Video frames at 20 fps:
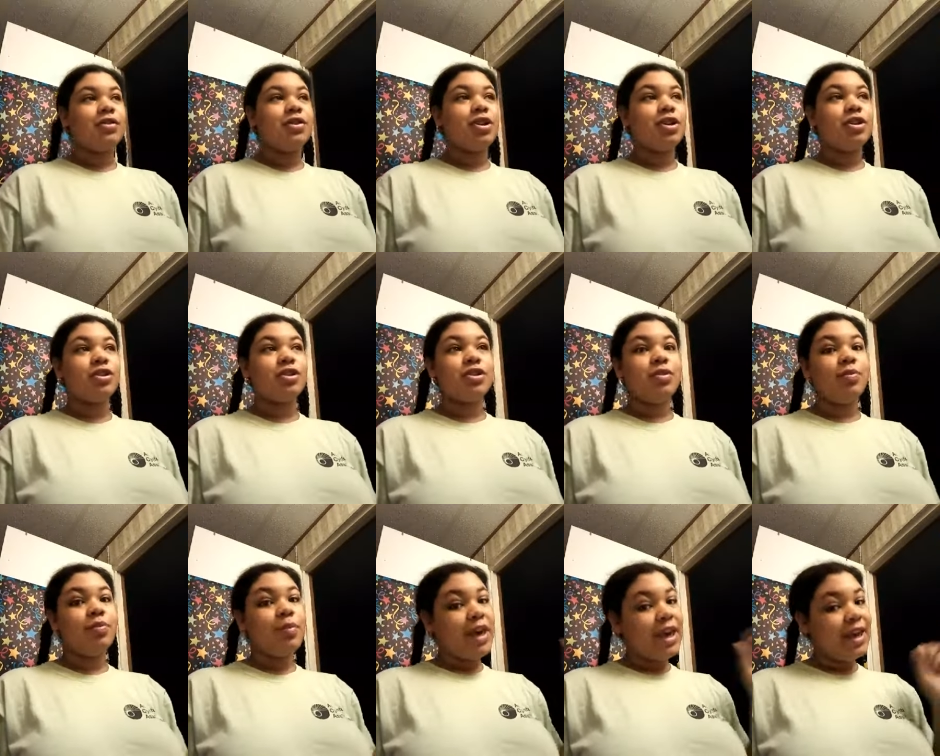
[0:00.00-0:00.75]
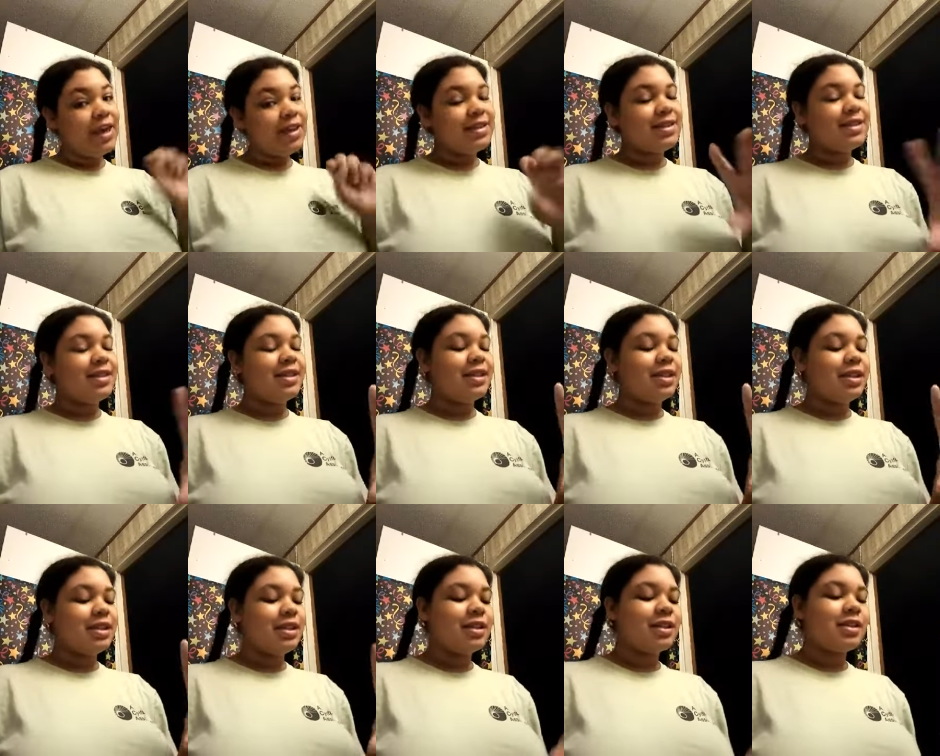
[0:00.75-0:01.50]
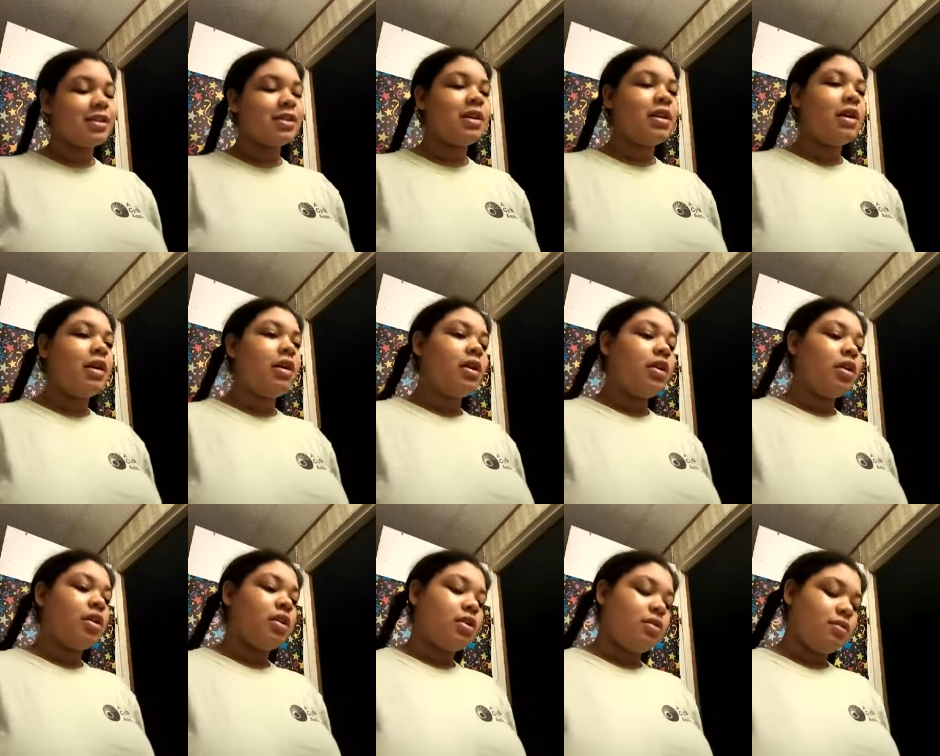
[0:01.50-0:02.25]
turns to pastiness
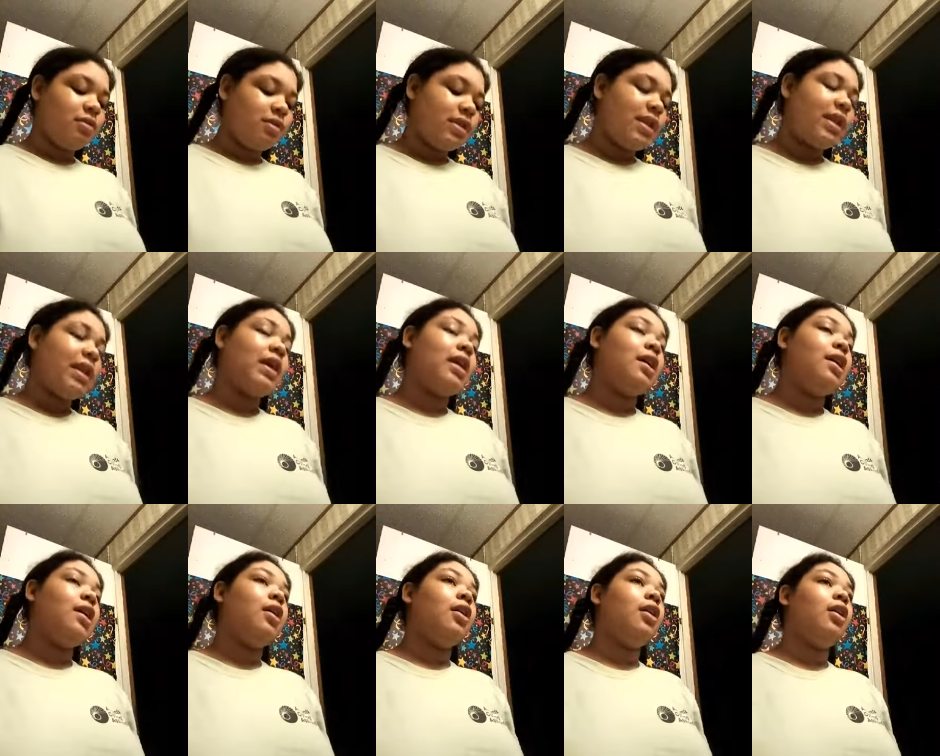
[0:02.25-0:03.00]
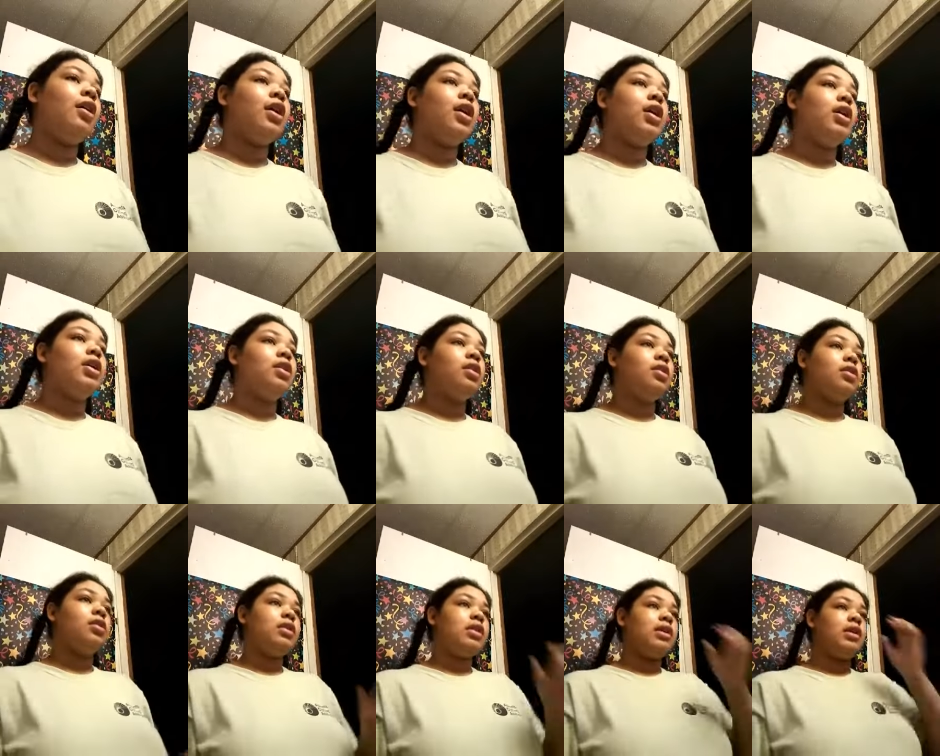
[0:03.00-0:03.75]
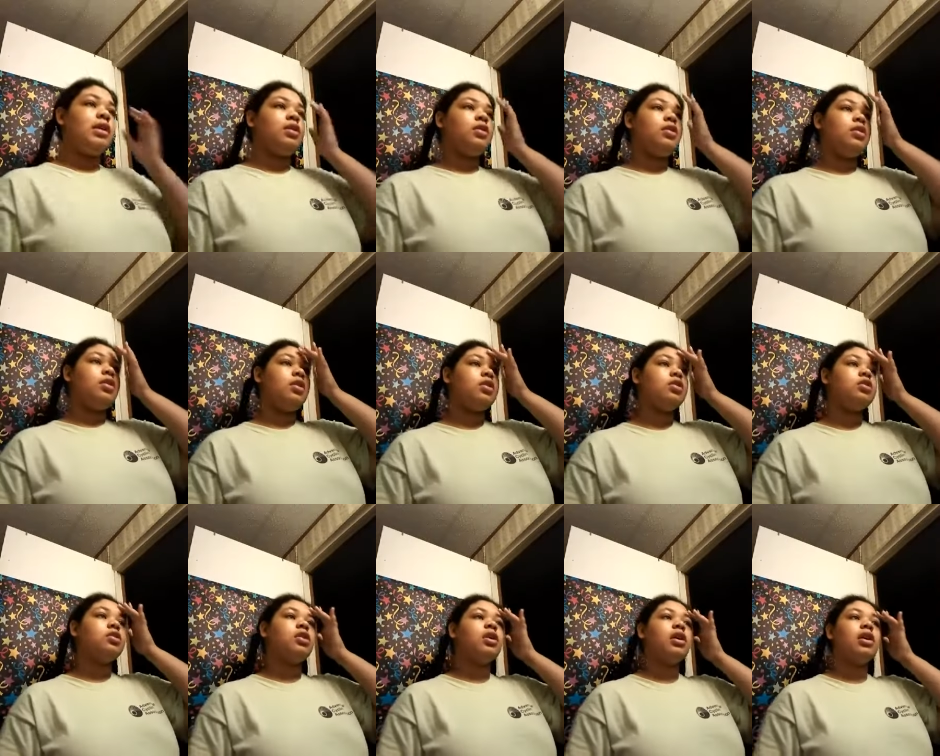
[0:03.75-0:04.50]
using it on the
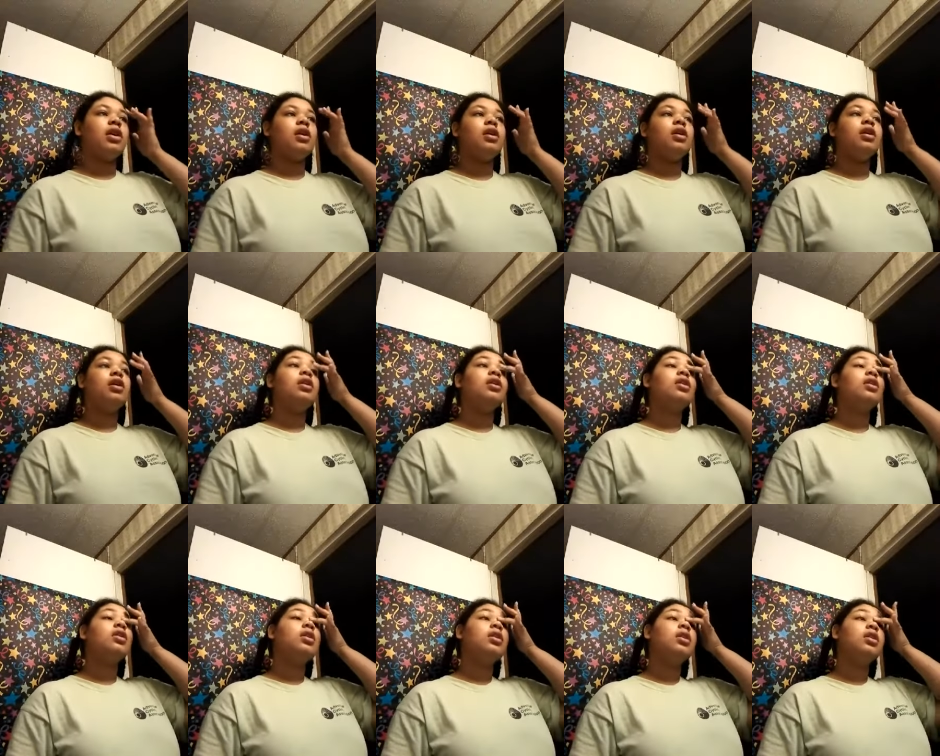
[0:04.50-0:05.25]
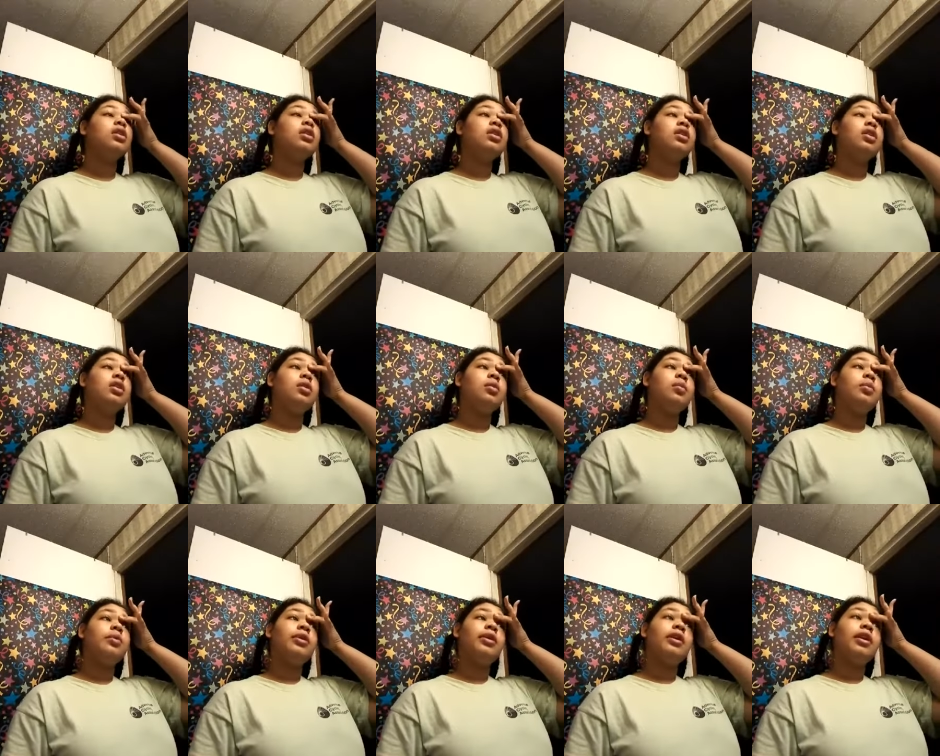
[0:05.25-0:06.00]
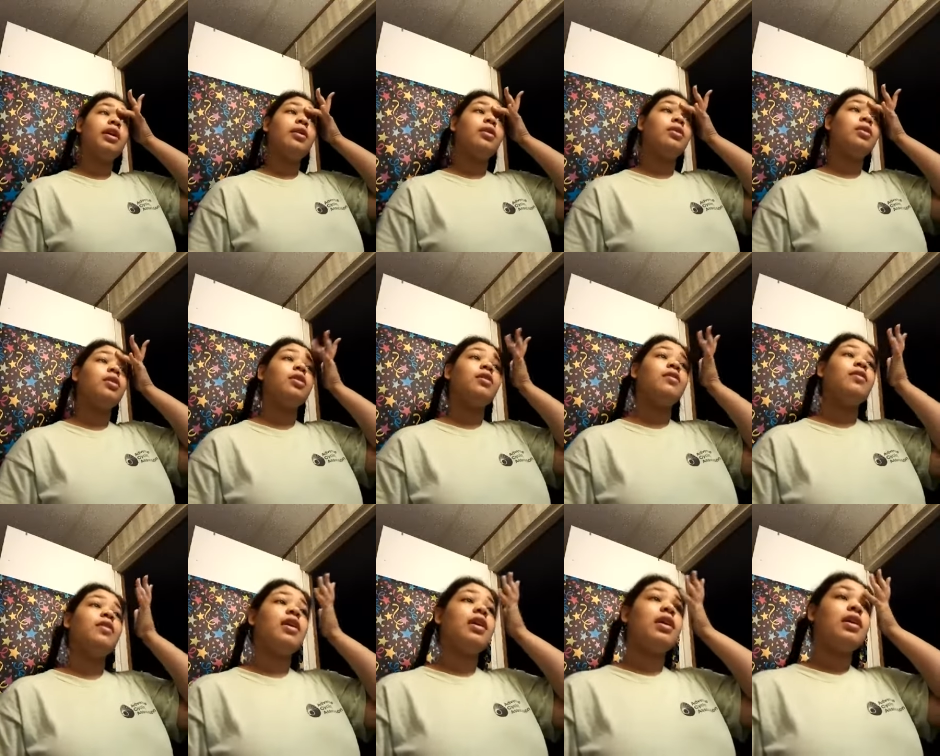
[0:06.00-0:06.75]
larger area. It did blend out really
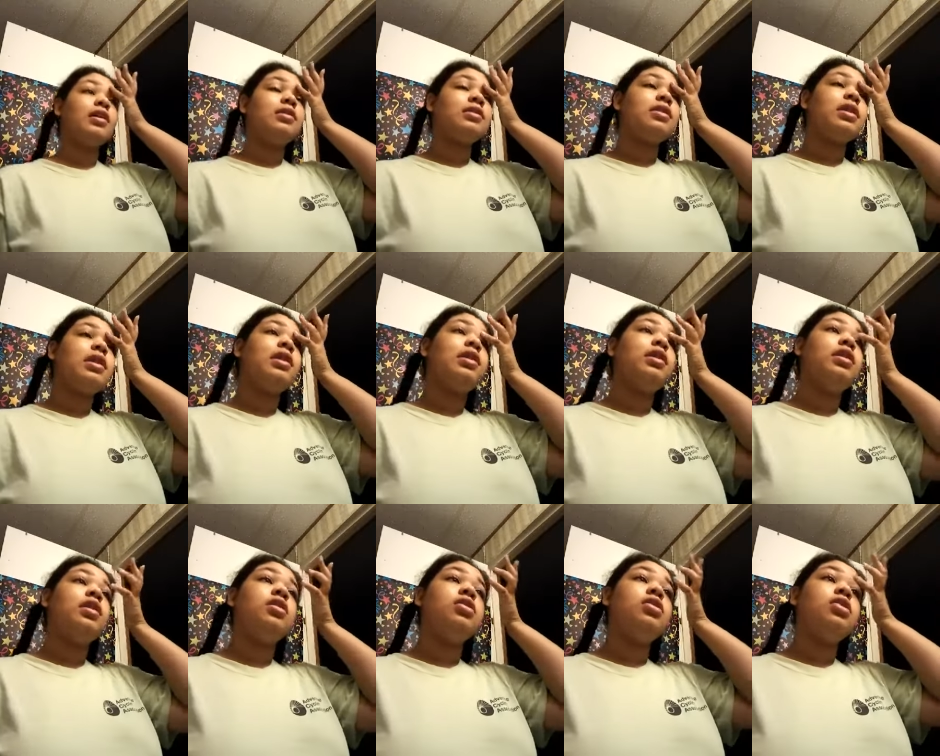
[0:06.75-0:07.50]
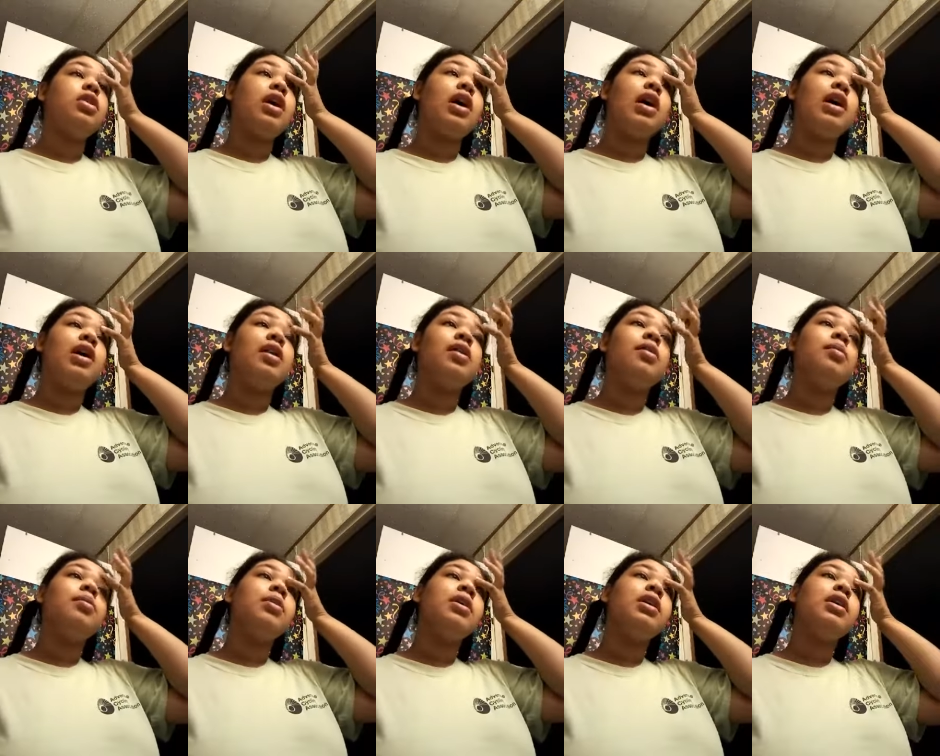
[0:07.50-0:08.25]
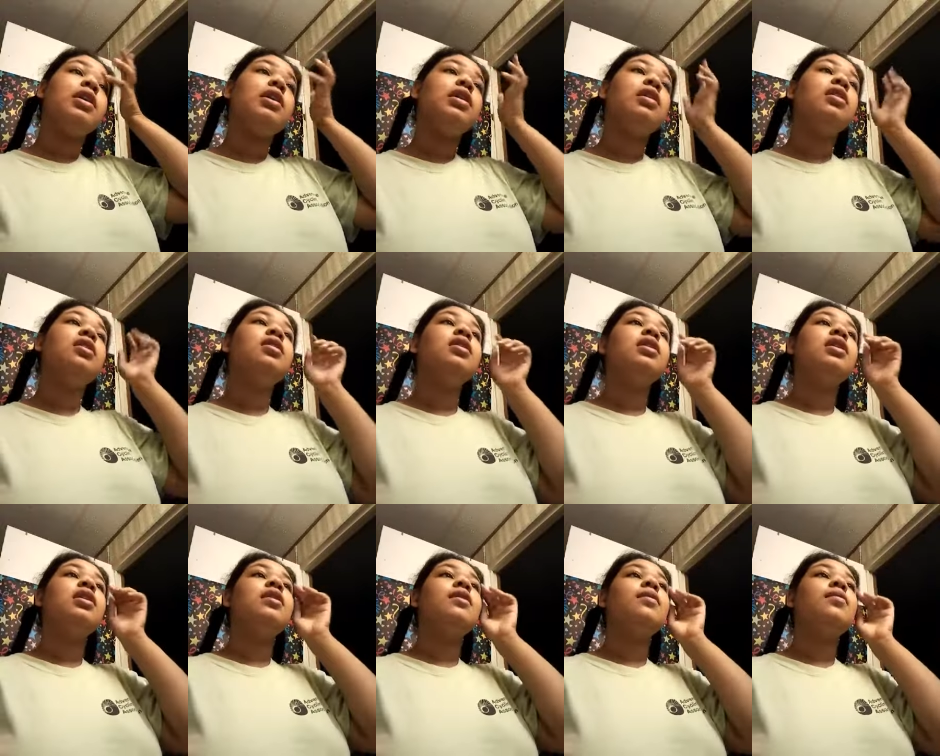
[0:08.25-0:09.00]
fast and it dried
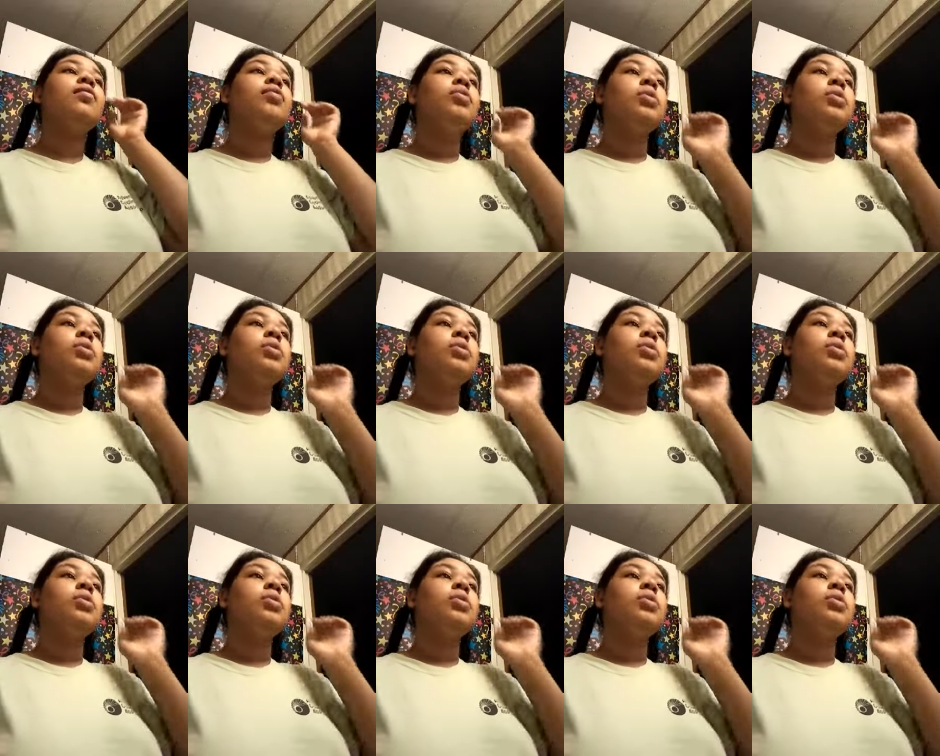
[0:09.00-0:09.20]
immediately.